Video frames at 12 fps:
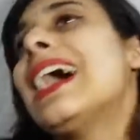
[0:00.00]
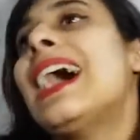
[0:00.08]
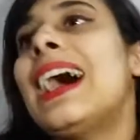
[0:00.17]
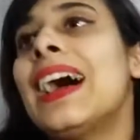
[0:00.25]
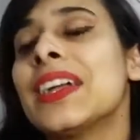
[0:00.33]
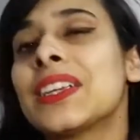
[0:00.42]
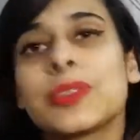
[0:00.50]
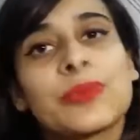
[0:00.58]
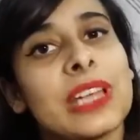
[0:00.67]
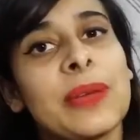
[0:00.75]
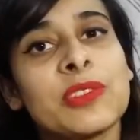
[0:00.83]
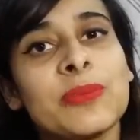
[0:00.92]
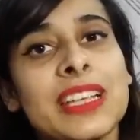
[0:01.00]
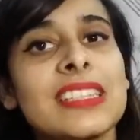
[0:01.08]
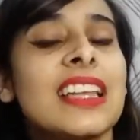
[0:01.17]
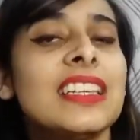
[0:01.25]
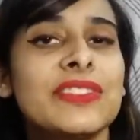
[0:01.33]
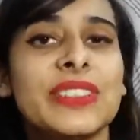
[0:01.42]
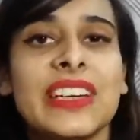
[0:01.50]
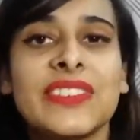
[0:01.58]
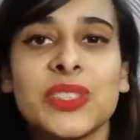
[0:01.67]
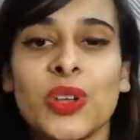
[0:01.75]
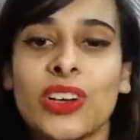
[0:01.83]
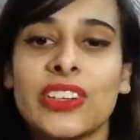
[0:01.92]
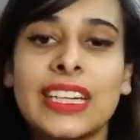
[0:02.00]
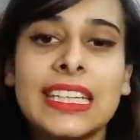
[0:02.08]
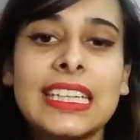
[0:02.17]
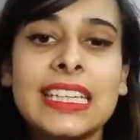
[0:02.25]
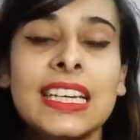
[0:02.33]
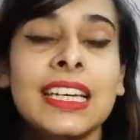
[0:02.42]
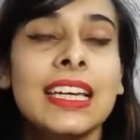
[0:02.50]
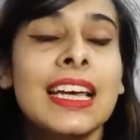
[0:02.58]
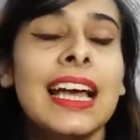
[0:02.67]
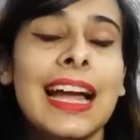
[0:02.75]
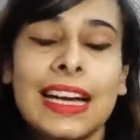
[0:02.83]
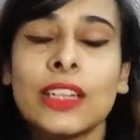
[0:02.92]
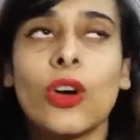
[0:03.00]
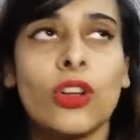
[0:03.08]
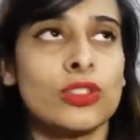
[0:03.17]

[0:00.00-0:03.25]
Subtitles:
and subscribe to my channel if you haven't already. And